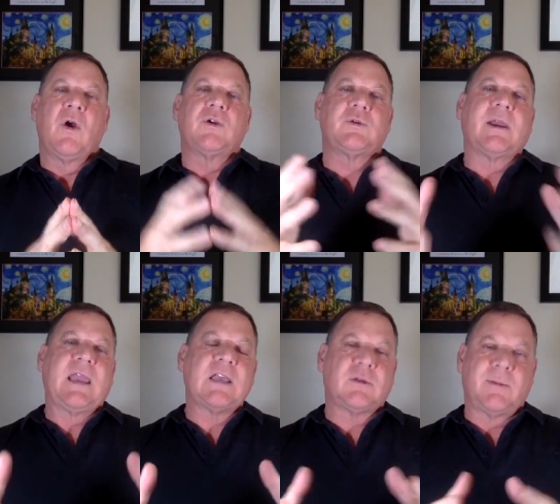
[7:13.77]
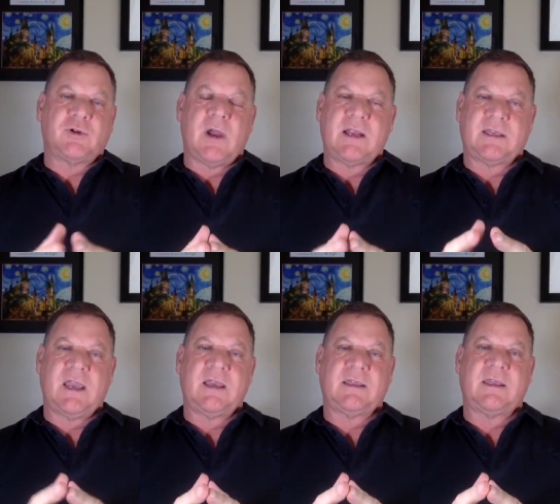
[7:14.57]
So I guess what I'm trying to
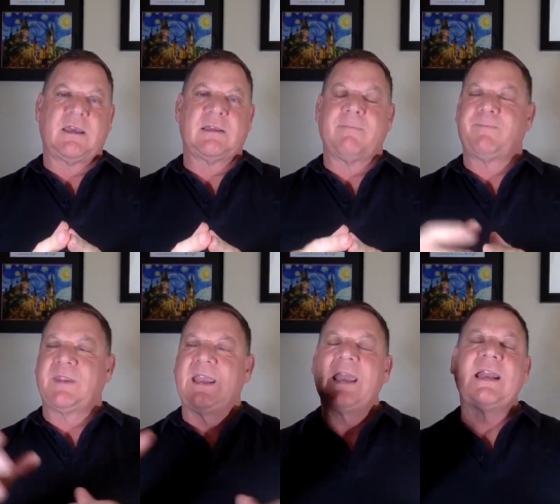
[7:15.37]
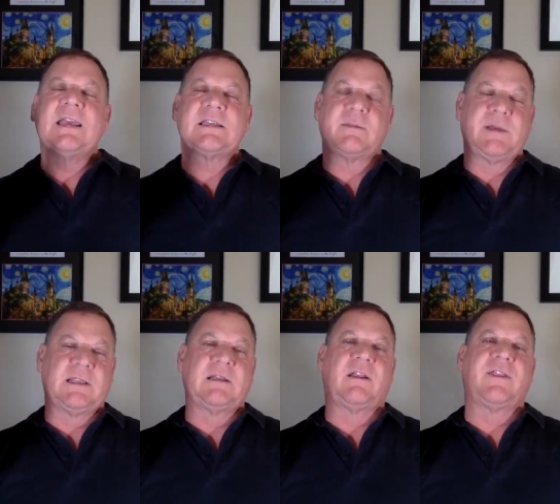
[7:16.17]
say is this. It is going to be
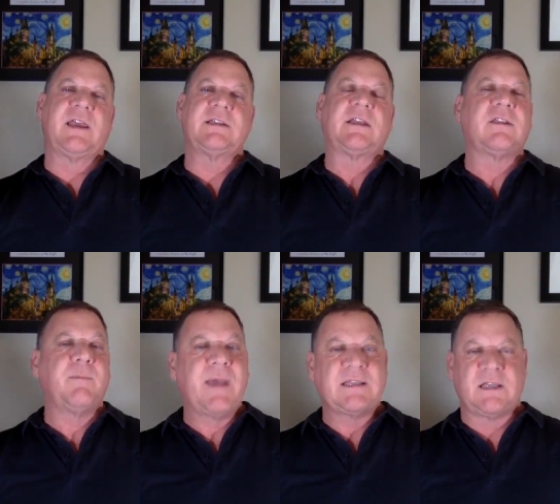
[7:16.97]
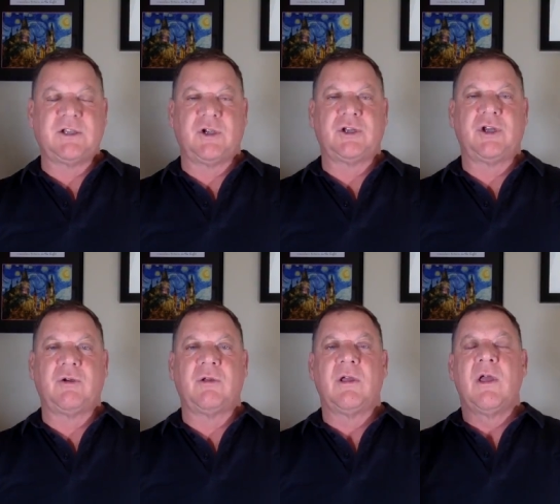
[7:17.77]
the little things that the best things you can do.
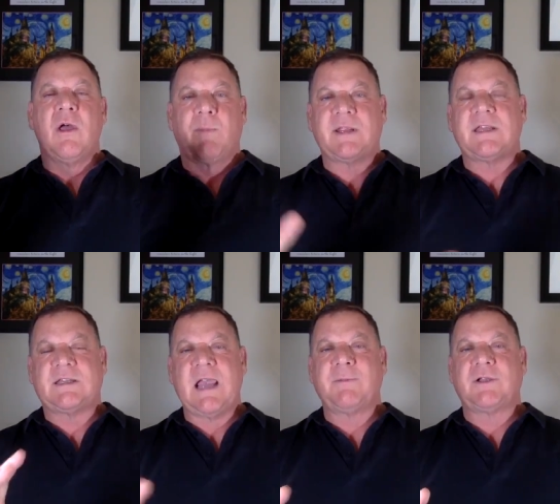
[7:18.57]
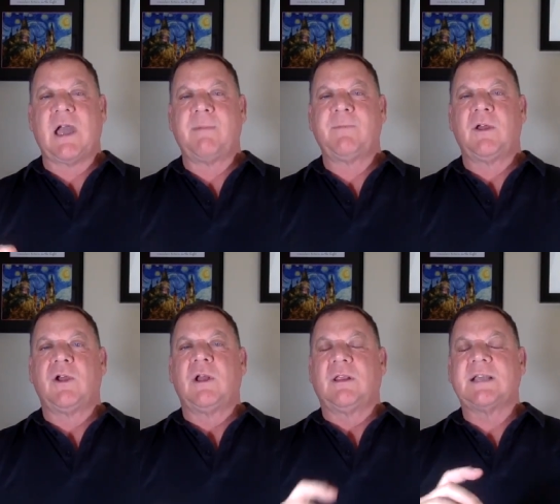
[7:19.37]
But at the same time,
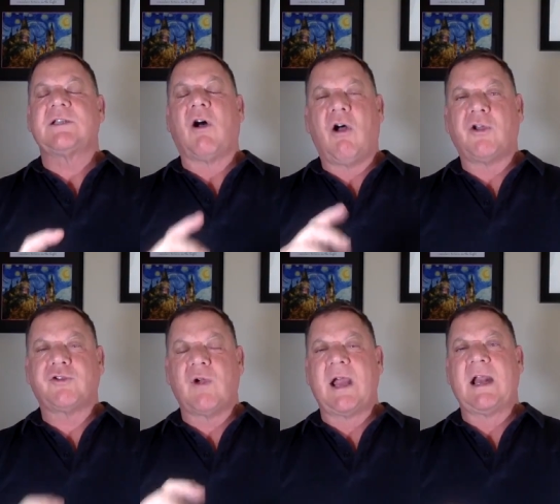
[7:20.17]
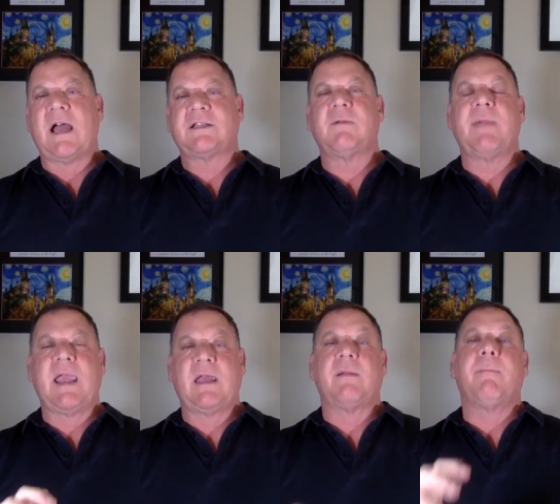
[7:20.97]
let's all try not to
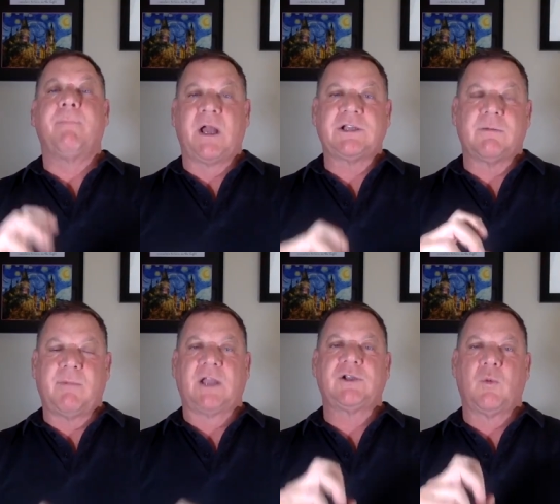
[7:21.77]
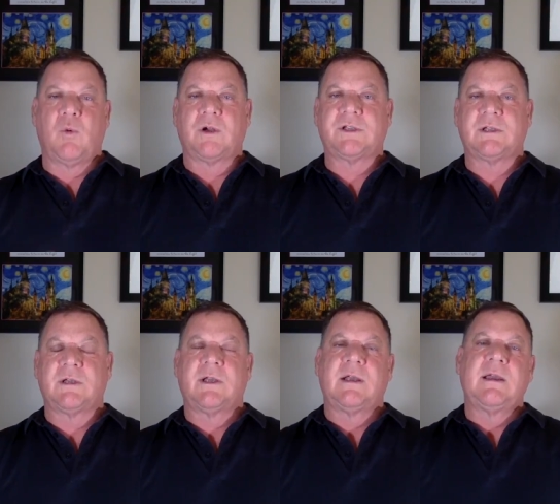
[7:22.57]
make it much, much worse.
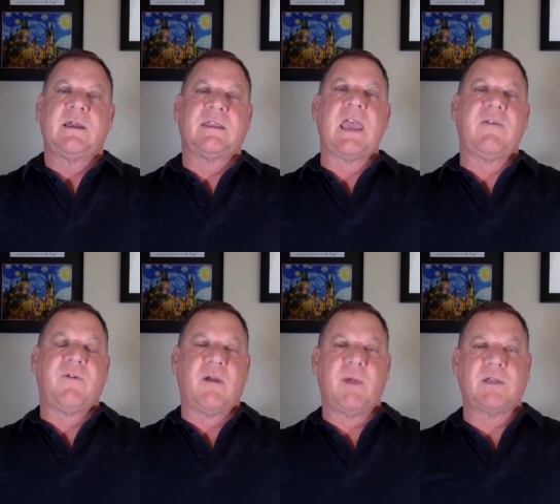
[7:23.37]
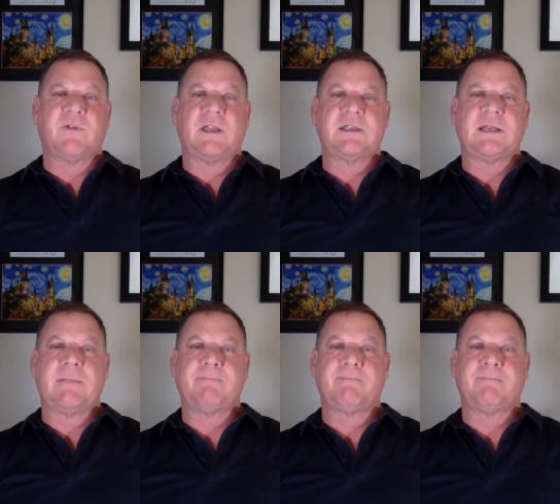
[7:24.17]
Thank you very much for listening.